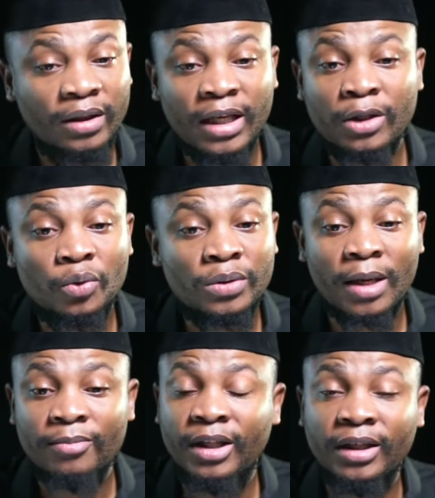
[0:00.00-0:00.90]
they do
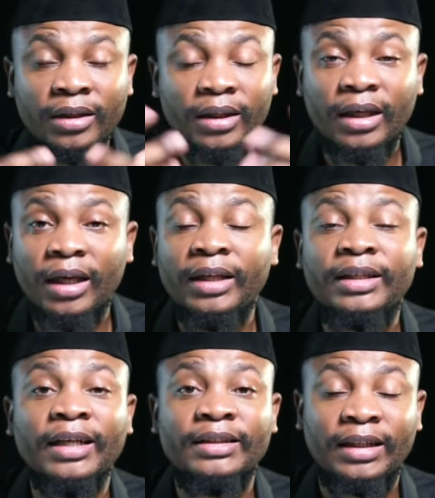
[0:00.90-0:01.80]
something,
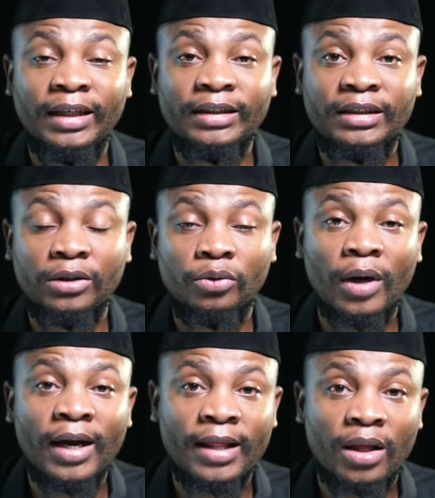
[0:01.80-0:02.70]
it gets credited to
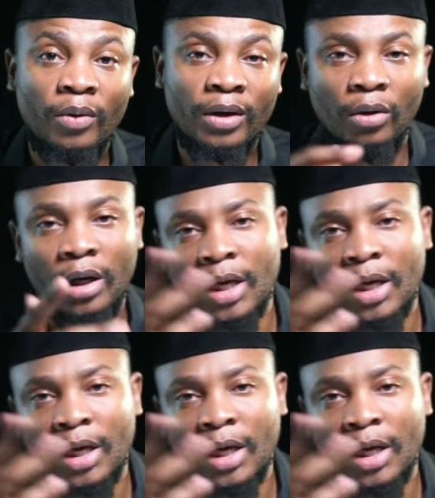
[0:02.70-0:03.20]
another one.